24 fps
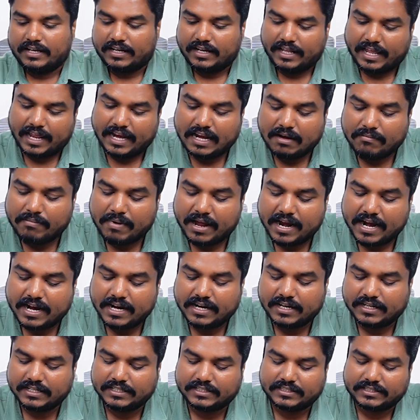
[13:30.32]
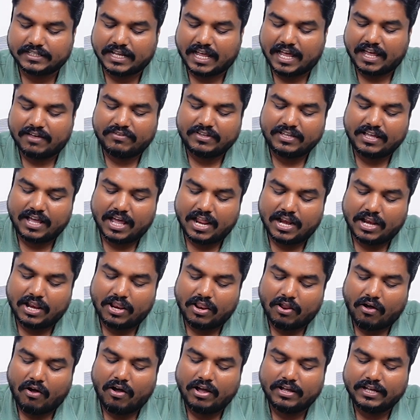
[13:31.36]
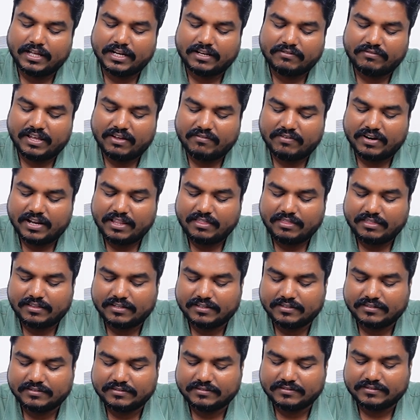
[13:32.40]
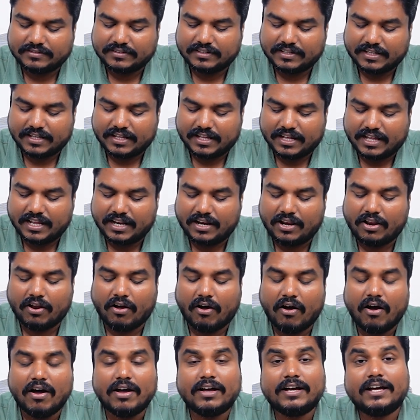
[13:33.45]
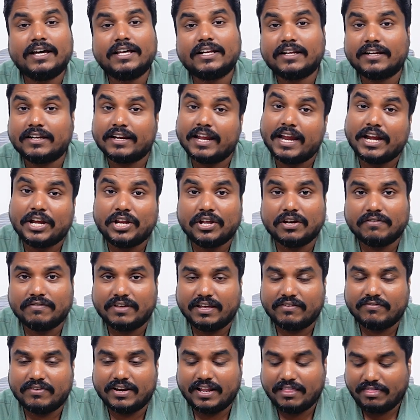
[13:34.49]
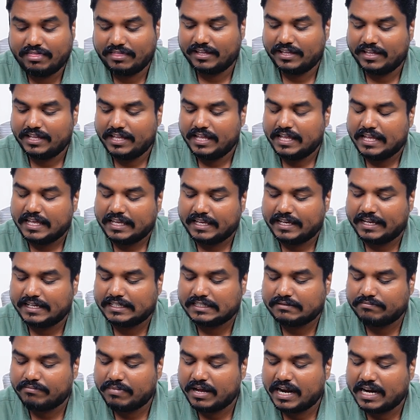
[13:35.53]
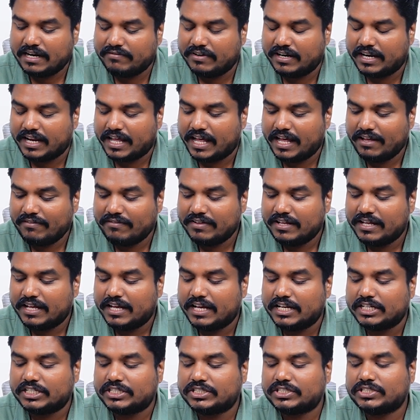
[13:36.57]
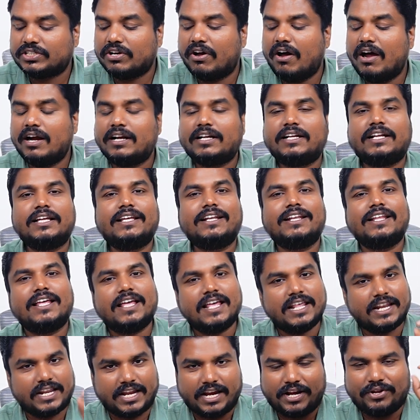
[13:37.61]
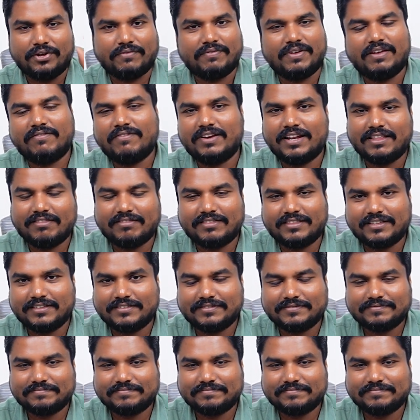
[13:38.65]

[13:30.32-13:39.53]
L band is having a longer wavelength, a longer radio wavelength. S band will have a shorter radio wavelength.